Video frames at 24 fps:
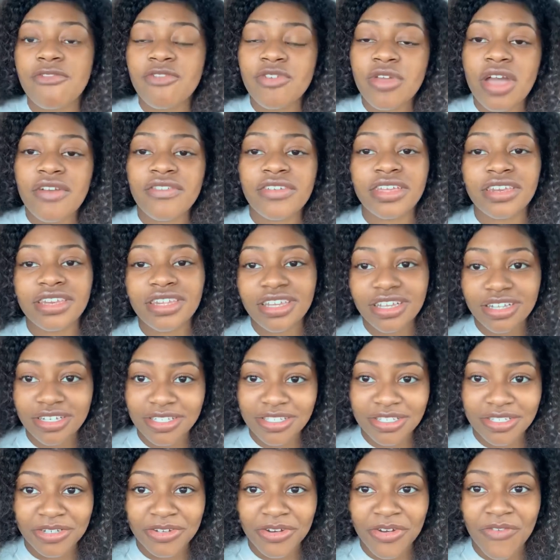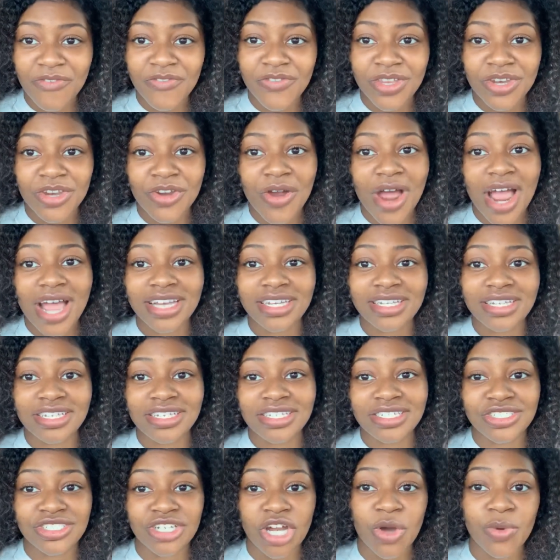you have any other video
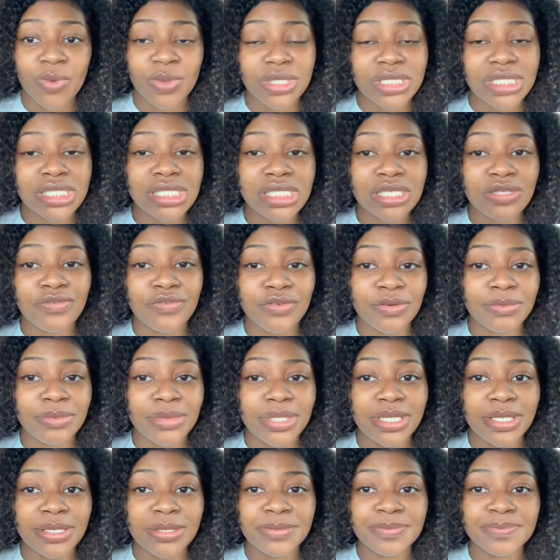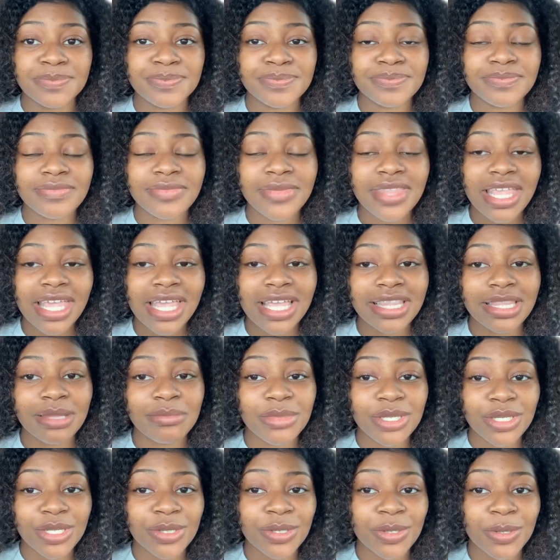ideas y'all want to see from me let me
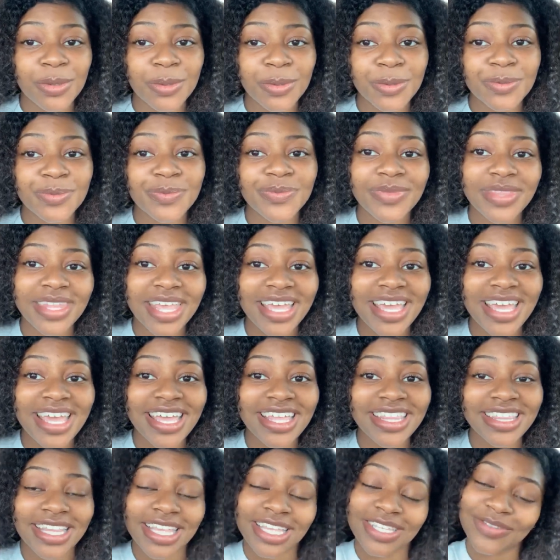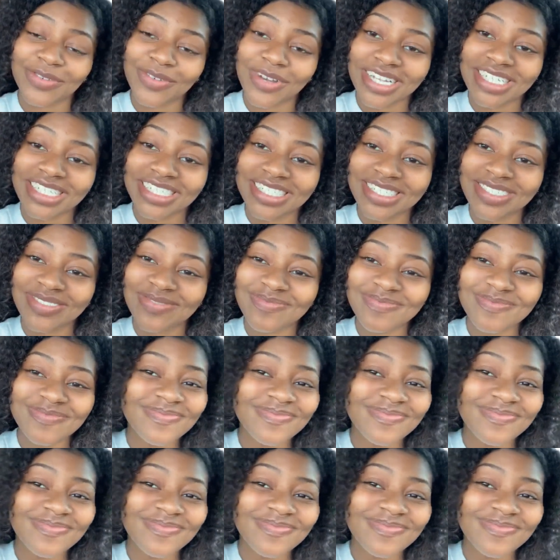know and thanks for watching